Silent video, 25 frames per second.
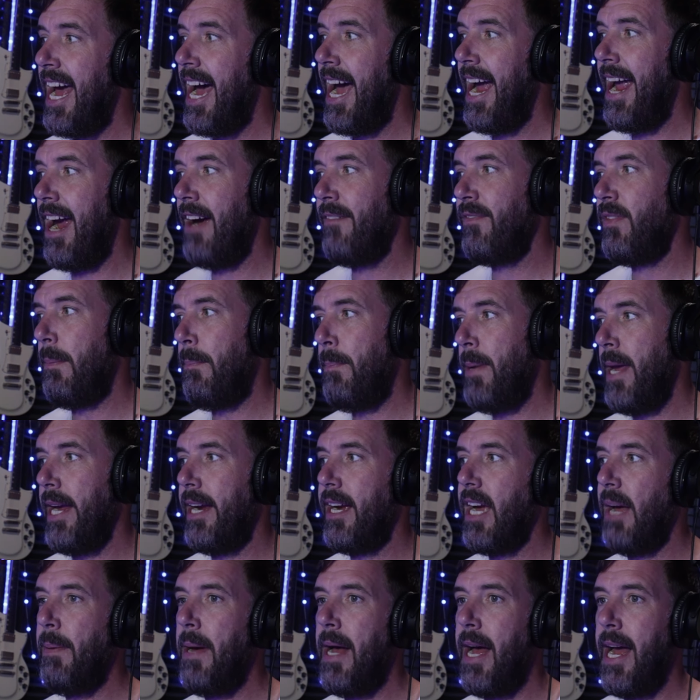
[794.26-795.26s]
I have the
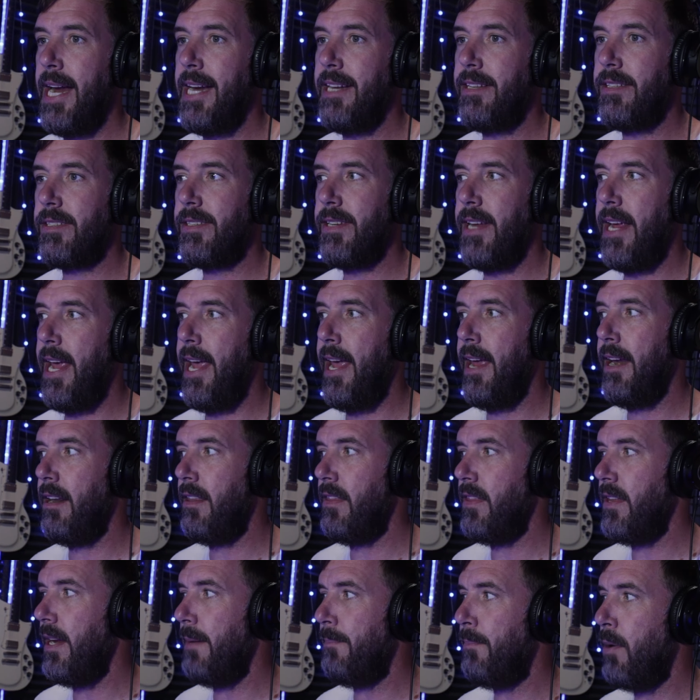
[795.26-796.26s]
pickup heights
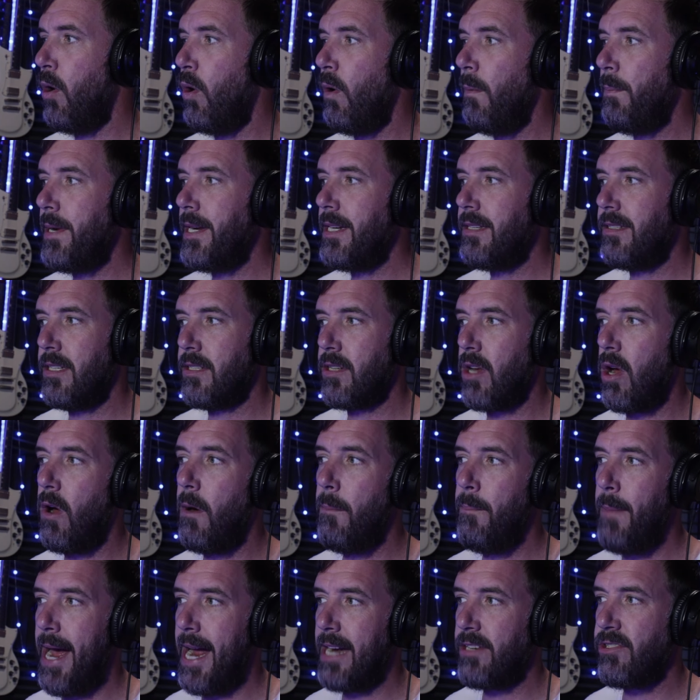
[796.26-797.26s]
and the pole pieces all
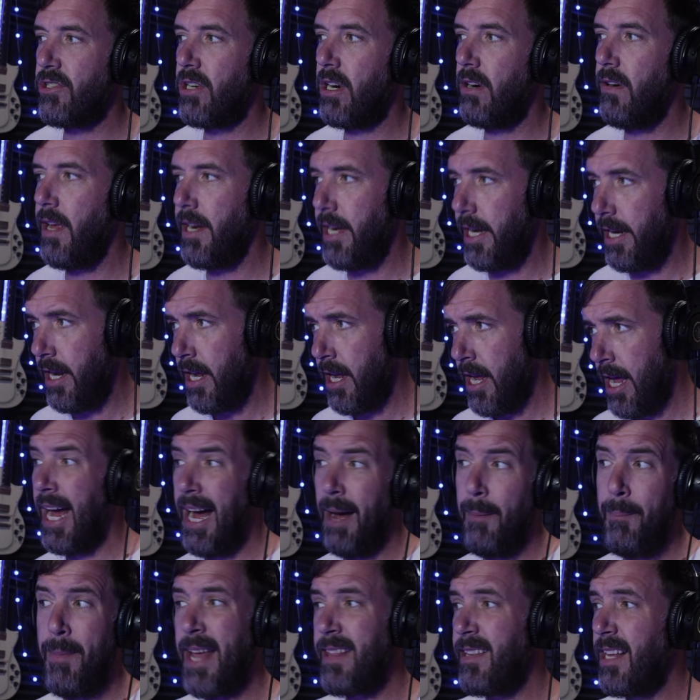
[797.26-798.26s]
matched already.
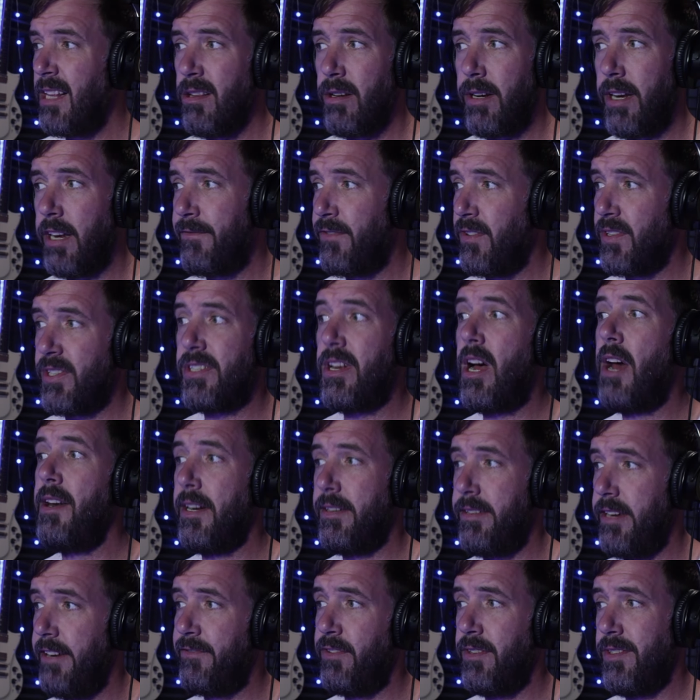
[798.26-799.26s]
I'm mainly looking for
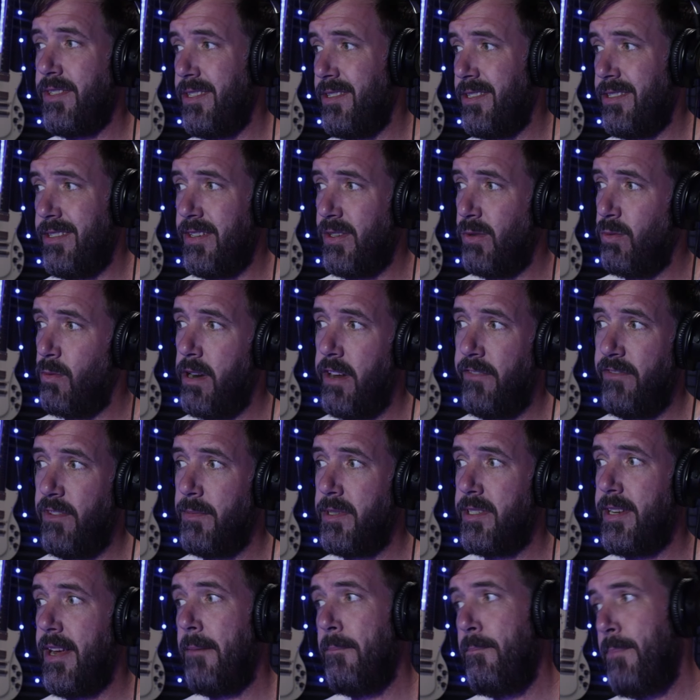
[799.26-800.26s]
sonic differences. Does one of them
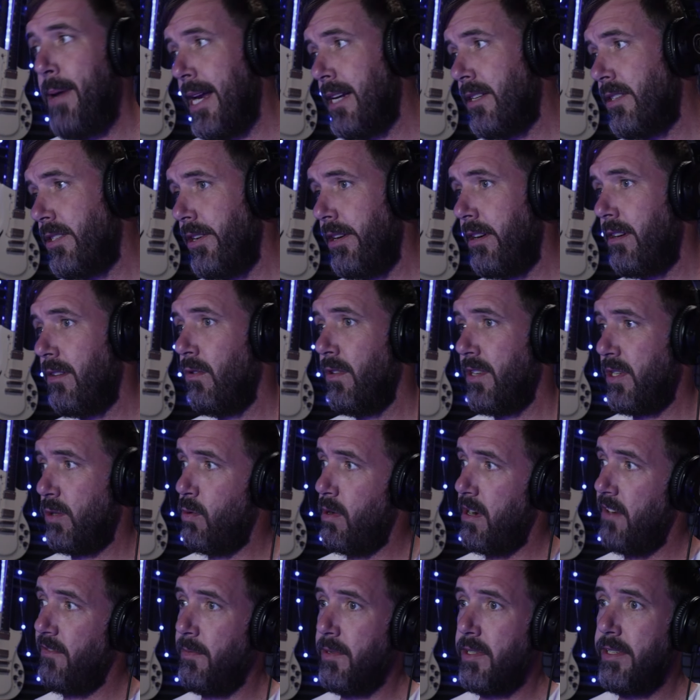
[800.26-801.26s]
sound bassier? Does
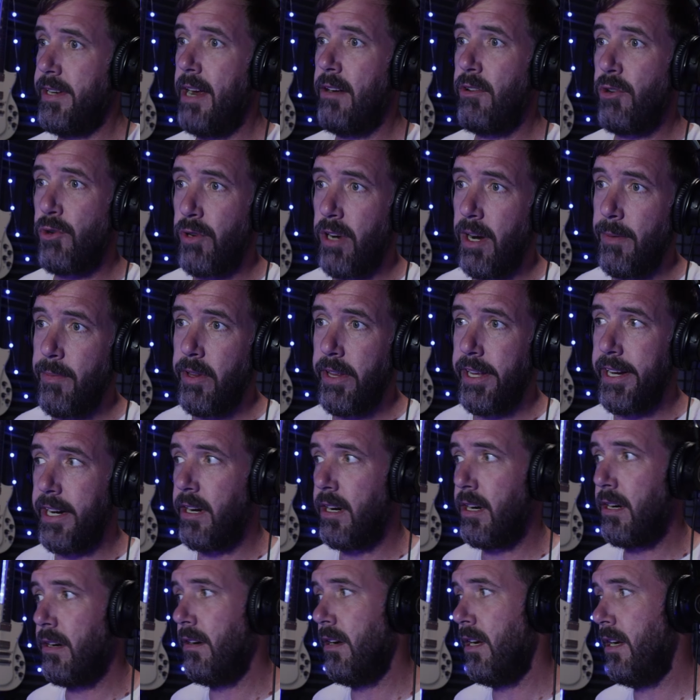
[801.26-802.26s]
one of them sound
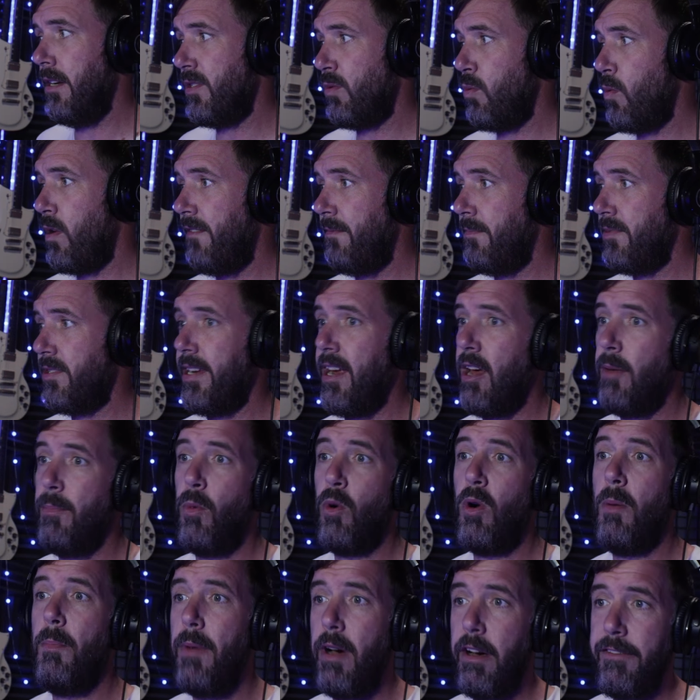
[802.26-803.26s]
treblier? Does one of them sound
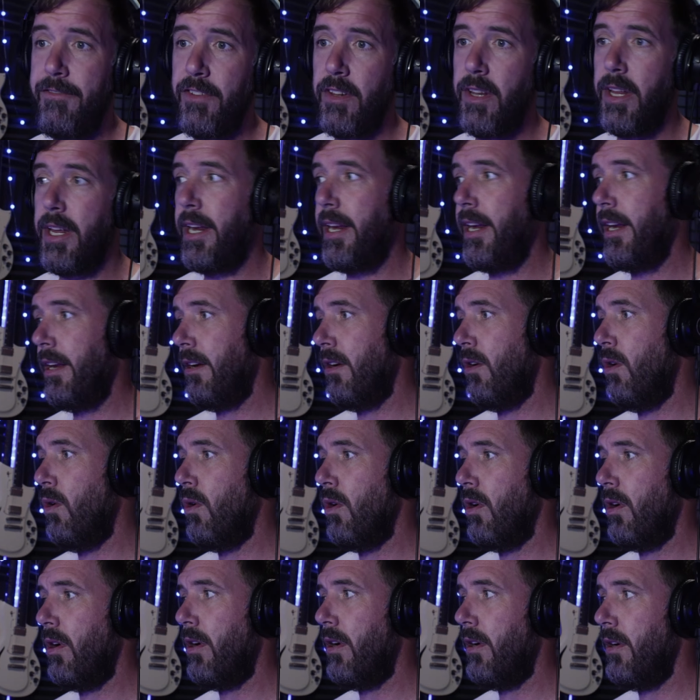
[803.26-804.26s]
more muffly
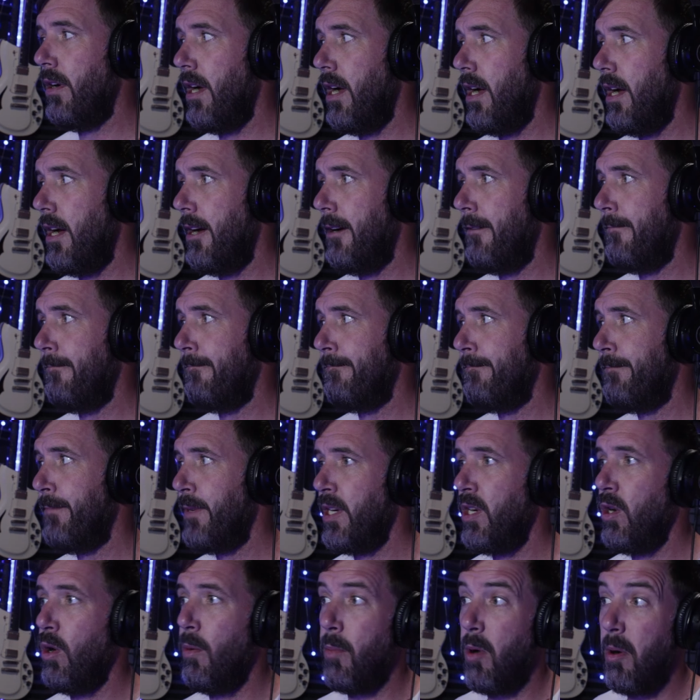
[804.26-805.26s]
or,
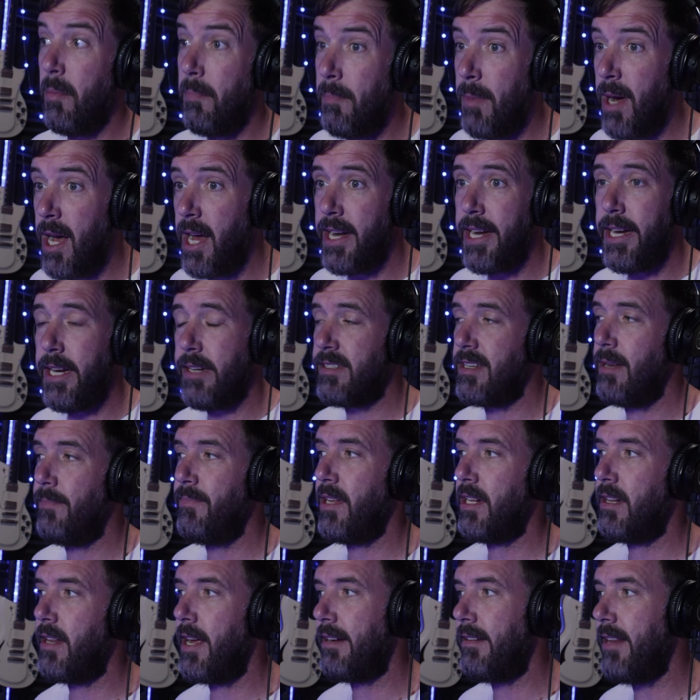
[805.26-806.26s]
more muddy?
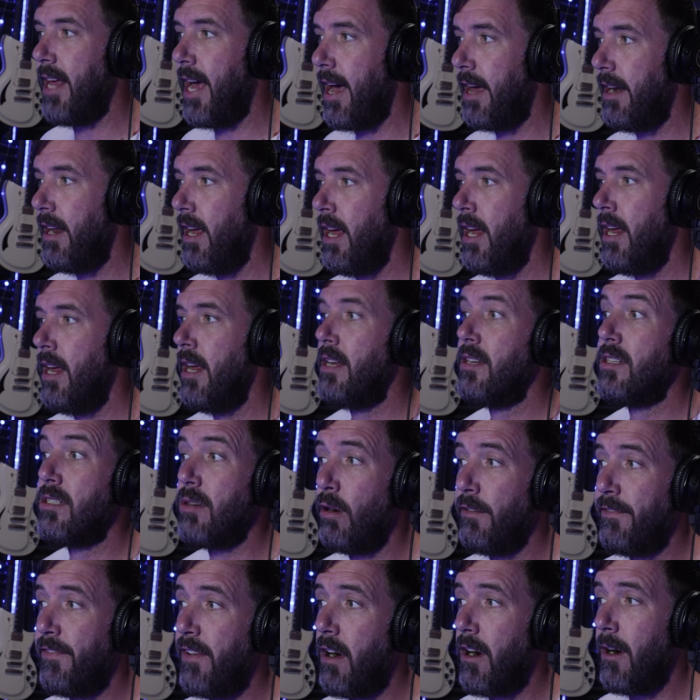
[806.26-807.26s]
Something like that.
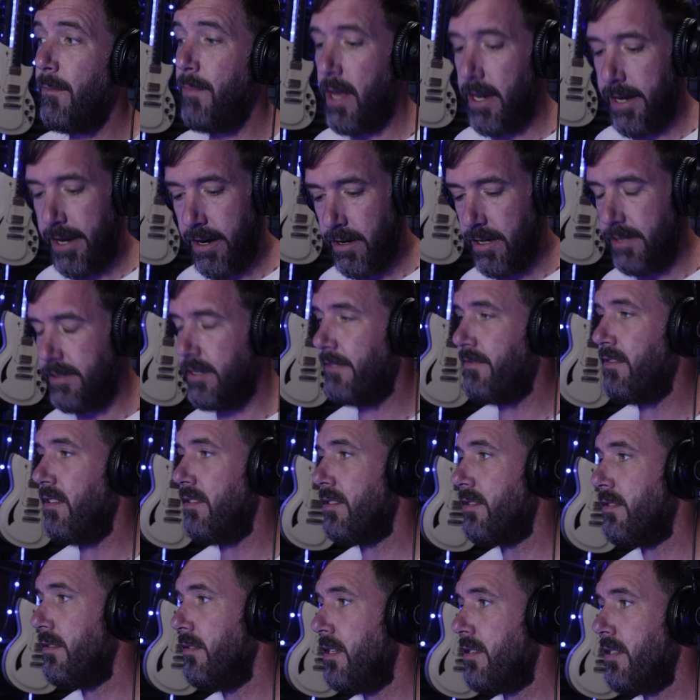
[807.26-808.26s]
So far, I'm not hearing a
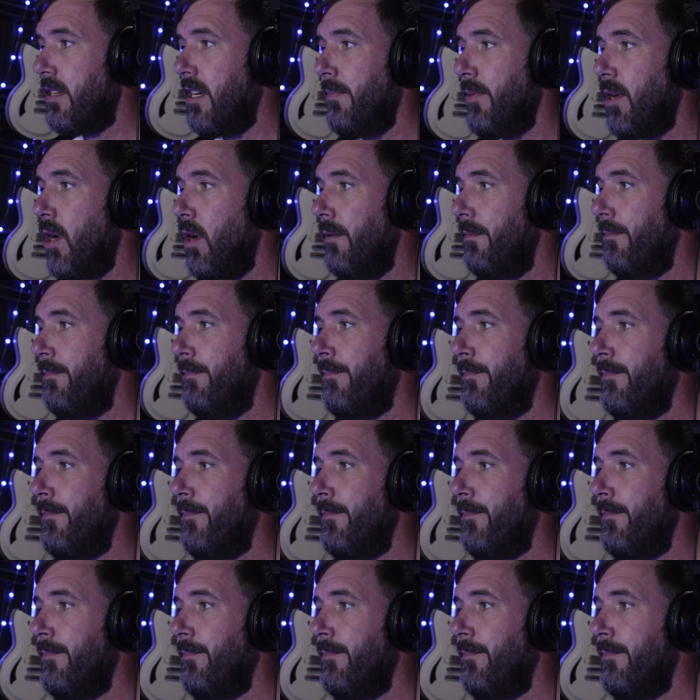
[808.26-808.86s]
difference. Let's keep going.